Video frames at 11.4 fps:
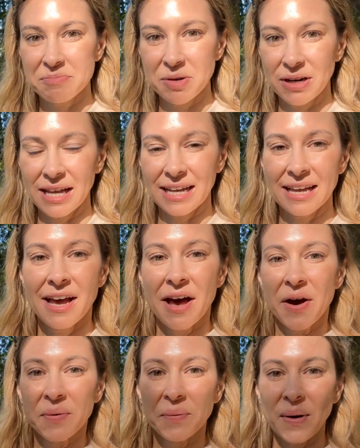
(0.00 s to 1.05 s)
morning
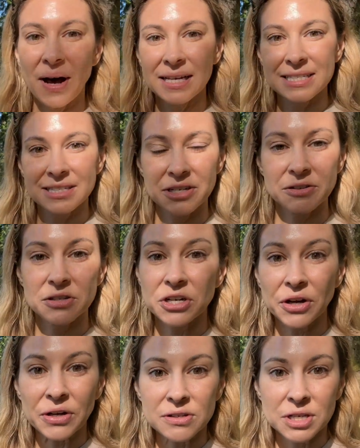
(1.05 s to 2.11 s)
was to show
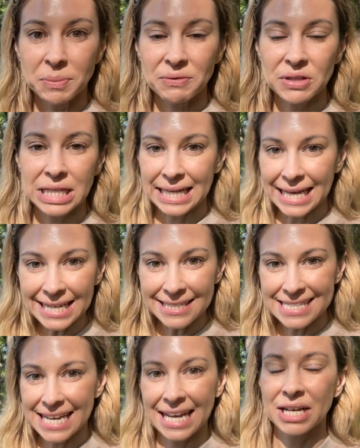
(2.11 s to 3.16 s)
you some of the
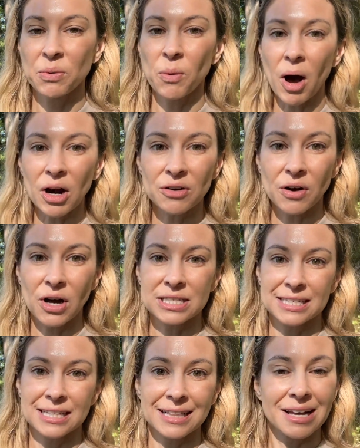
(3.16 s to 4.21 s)
lakes and waterfalls
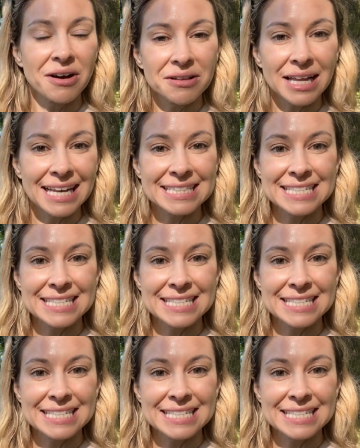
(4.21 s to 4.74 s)
in the lowlands